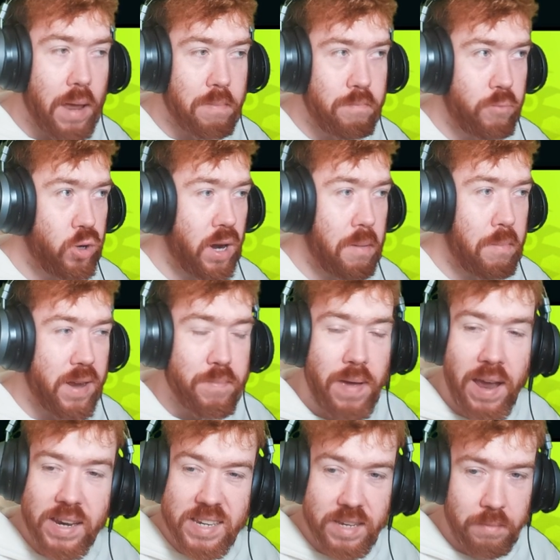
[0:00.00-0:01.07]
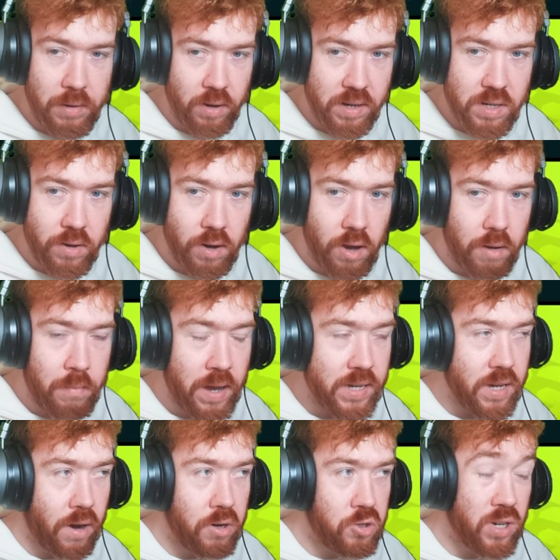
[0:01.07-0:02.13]
like trying to mid-max, to be honest. You lot, my
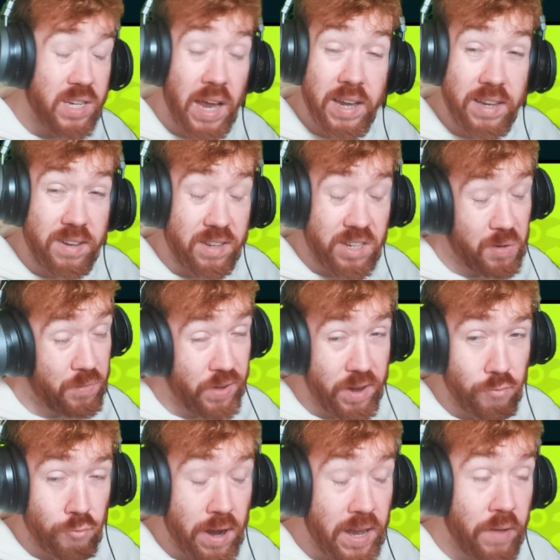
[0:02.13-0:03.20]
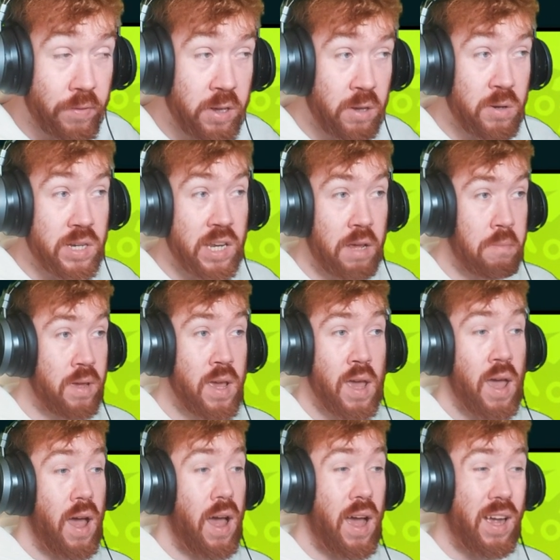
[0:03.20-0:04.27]
Zarichos, I to be fair, rarely ever use him.
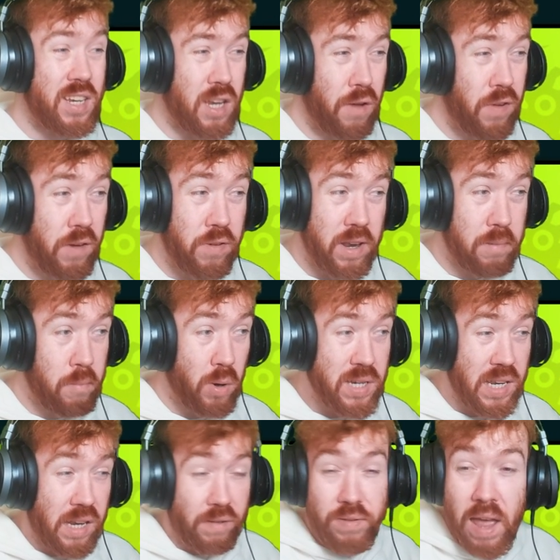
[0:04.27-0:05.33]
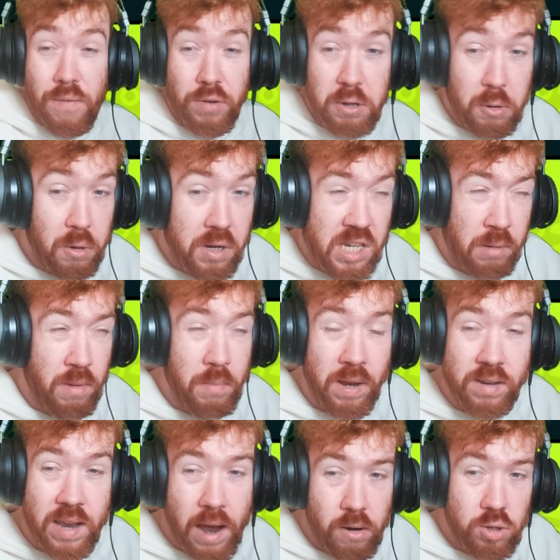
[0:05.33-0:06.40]
So I think for the most cases, if I ever do use him, maybe
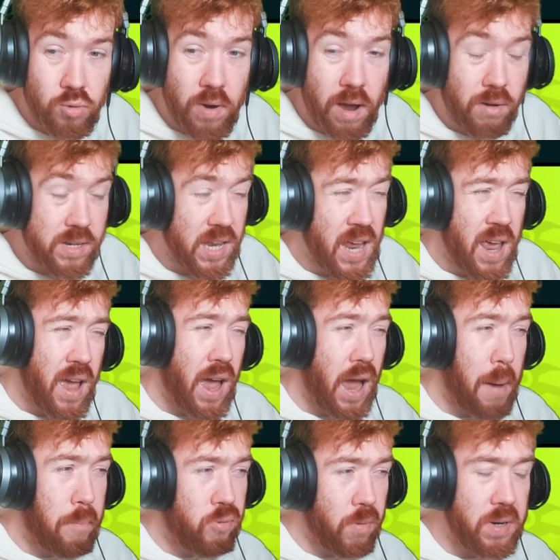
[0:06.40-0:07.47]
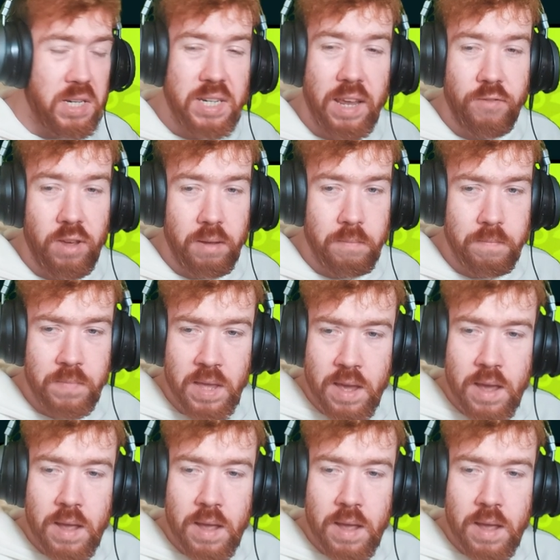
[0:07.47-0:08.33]
in Tower Trials, I'll probably just give him